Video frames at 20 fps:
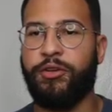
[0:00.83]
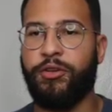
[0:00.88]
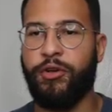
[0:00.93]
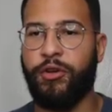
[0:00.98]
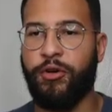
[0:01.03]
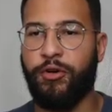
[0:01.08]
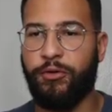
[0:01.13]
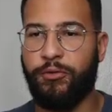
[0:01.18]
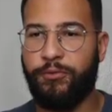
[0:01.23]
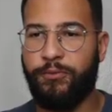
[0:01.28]

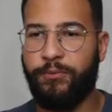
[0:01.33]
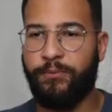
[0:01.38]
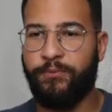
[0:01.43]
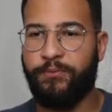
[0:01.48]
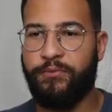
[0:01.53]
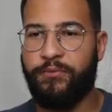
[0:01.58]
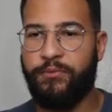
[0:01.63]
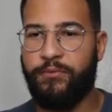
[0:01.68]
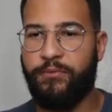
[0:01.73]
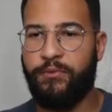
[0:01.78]
Yo,
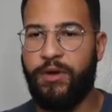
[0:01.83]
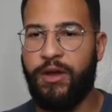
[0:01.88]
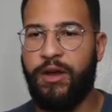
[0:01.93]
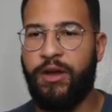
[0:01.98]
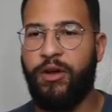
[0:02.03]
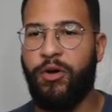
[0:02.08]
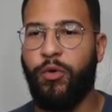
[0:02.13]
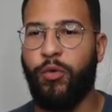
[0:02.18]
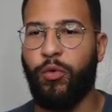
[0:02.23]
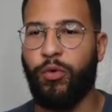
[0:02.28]

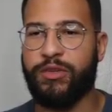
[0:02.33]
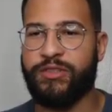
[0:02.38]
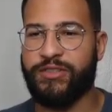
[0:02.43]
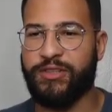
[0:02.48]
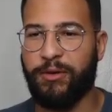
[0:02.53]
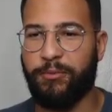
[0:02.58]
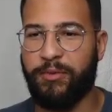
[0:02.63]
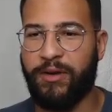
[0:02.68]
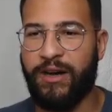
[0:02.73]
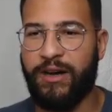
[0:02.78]
what's
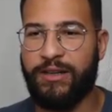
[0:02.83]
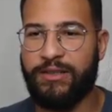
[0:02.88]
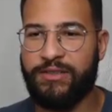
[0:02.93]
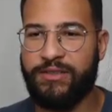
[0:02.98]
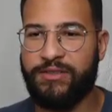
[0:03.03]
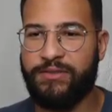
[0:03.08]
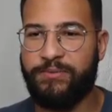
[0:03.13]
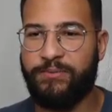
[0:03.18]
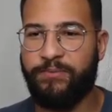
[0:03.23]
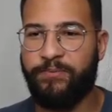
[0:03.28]
up
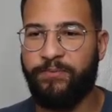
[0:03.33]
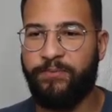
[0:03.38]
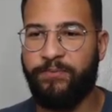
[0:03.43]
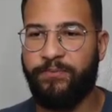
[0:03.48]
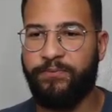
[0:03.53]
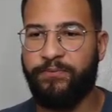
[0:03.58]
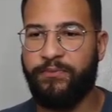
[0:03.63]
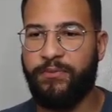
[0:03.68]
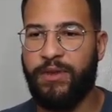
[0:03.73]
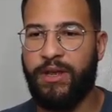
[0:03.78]
guys?
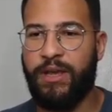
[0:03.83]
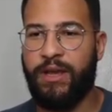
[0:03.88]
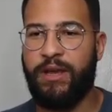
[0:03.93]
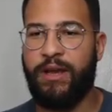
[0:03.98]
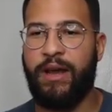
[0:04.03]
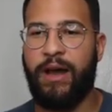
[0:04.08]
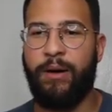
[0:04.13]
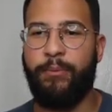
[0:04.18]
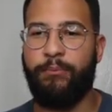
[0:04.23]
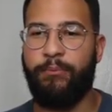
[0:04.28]

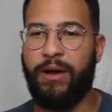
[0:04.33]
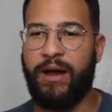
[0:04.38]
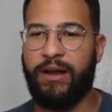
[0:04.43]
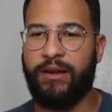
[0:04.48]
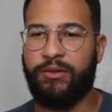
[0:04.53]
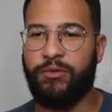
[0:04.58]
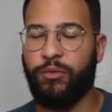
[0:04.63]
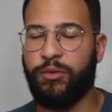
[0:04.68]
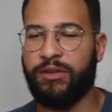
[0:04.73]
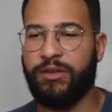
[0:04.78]
I'm
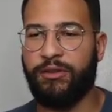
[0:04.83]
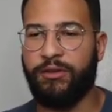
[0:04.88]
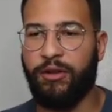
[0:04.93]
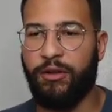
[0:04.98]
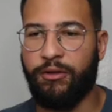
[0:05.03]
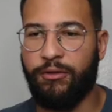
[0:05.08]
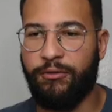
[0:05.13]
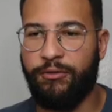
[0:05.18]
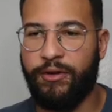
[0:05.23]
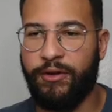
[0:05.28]
back with
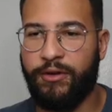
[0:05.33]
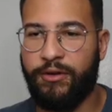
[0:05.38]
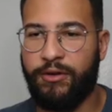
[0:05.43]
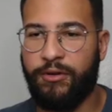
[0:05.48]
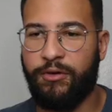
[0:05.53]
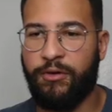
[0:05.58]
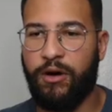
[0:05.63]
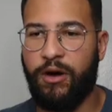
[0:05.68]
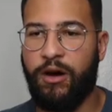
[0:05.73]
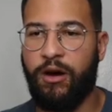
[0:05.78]
another
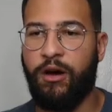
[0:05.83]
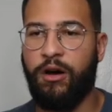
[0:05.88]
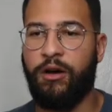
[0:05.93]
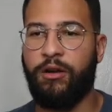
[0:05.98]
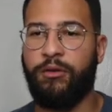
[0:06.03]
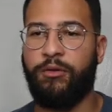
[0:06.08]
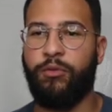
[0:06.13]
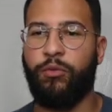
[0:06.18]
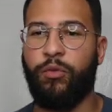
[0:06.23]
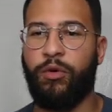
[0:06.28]
video
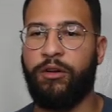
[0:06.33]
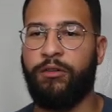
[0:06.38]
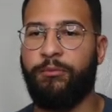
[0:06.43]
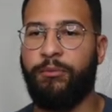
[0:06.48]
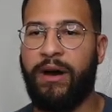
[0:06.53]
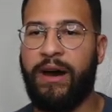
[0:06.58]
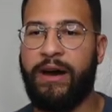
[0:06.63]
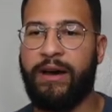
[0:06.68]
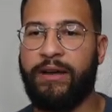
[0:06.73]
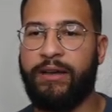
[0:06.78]
on one of
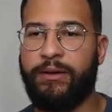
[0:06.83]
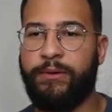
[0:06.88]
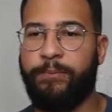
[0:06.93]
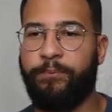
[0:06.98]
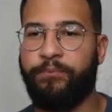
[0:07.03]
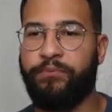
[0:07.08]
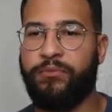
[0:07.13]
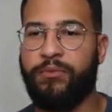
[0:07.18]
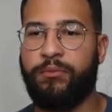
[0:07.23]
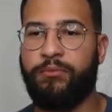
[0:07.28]
my
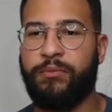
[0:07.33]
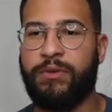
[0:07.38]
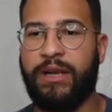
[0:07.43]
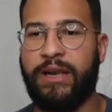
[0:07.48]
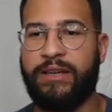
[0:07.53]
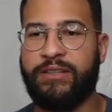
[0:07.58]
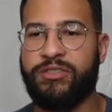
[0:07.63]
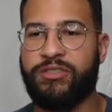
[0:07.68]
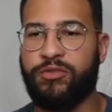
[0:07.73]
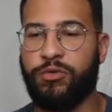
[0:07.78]

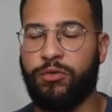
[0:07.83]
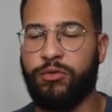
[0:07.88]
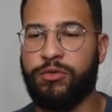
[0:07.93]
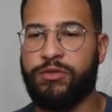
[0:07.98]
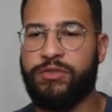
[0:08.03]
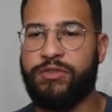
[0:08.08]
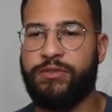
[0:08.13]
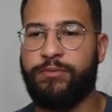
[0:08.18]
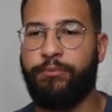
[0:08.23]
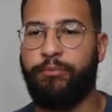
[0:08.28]
client
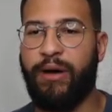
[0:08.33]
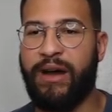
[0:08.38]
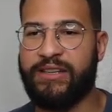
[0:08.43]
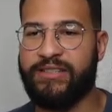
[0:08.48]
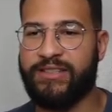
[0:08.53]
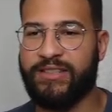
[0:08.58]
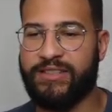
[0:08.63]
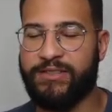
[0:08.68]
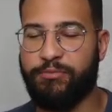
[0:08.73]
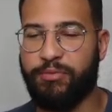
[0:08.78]
stories,
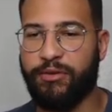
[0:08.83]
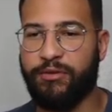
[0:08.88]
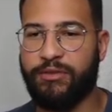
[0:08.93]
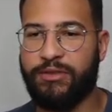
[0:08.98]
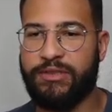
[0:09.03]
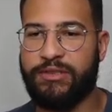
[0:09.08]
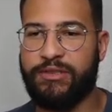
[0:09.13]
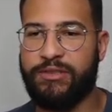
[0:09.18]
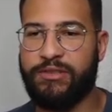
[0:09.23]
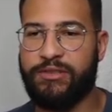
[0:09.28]
past
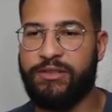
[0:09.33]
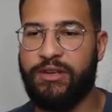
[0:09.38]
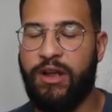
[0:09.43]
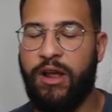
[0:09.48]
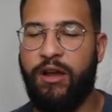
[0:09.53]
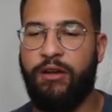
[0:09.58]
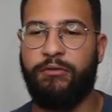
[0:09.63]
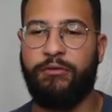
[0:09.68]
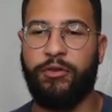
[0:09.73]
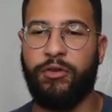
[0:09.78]
experiences,
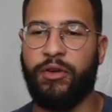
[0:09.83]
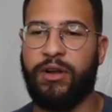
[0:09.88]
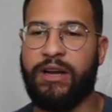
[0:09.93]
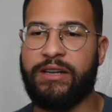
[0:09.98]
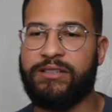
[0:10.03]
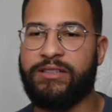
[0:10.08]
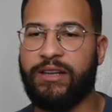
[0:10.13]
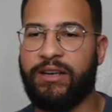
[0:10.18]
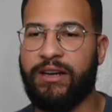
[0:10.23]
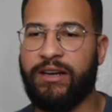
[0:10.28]
for you
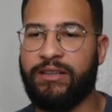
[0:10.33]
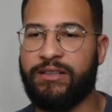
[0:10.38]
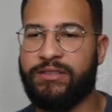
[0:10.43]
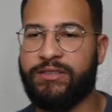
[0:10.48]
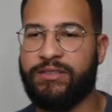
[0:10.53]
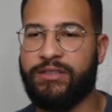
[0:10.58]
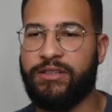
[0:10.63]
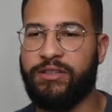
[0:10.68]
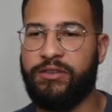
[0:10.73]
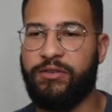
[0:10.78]
guys to kind of
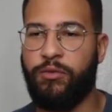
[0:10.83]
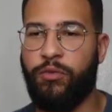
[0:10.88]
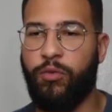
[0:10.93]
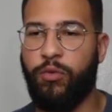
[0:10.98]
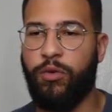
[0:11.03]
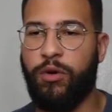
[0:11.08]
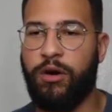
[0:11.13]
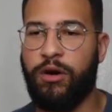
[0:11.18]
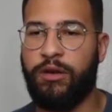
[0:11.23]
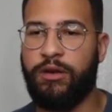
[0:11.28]
see
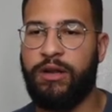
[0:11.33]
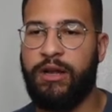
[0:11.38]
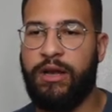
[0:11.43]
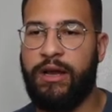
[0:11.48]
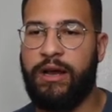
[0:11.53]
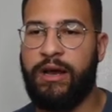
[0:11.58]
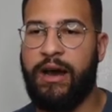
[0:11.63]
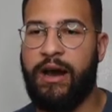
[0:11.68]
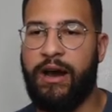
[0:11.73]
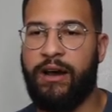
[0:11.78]
what
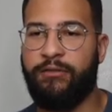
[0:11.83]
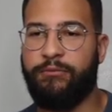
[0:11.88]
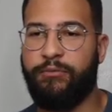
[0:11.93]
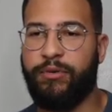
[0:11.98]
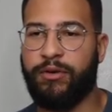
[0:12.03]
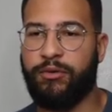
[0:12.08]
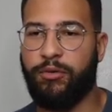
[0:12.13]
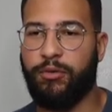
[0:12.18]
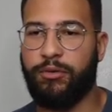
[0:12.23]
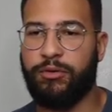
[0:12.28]
I've
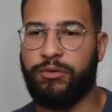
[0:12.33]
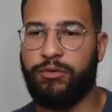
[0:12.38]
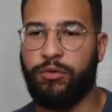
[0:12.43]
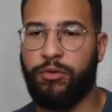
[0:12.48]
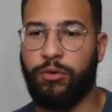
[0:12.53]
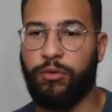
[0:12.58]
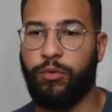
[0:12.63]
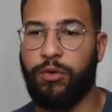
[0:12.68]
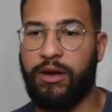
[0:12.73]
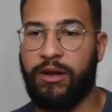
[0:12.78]
been going through
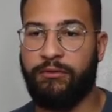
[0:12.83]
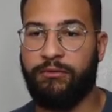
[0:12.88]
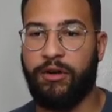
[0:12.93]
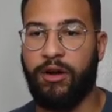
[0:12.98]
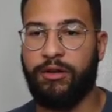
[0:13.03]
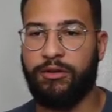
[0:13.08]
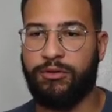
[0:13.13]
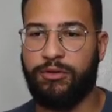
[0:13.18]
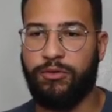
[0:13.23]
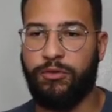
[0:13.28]
or what I've
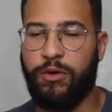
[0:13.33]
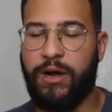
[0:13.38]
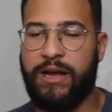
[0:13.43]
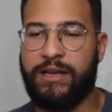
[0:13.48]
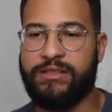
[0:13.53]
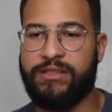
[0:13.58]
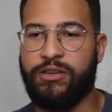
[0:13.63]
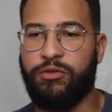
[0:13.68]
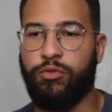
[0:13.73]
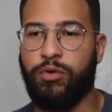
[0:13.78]
gone through
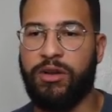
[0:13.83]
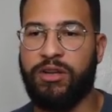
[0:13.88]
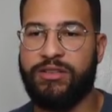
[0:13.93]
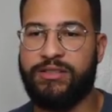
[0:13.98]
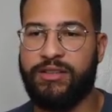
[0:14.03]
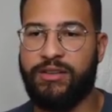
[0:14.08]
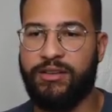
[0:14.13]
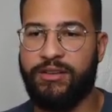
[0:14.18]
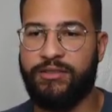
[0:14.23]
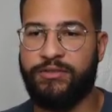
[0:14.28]
as a real
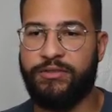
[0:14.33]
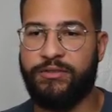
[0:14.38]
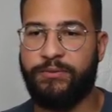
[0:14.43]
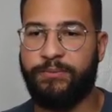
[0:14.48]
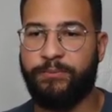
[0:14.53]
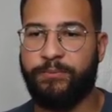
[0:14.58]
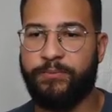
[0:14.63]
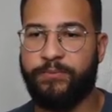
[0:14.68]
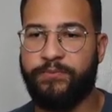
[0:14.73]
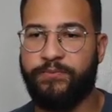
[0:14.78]
estate agent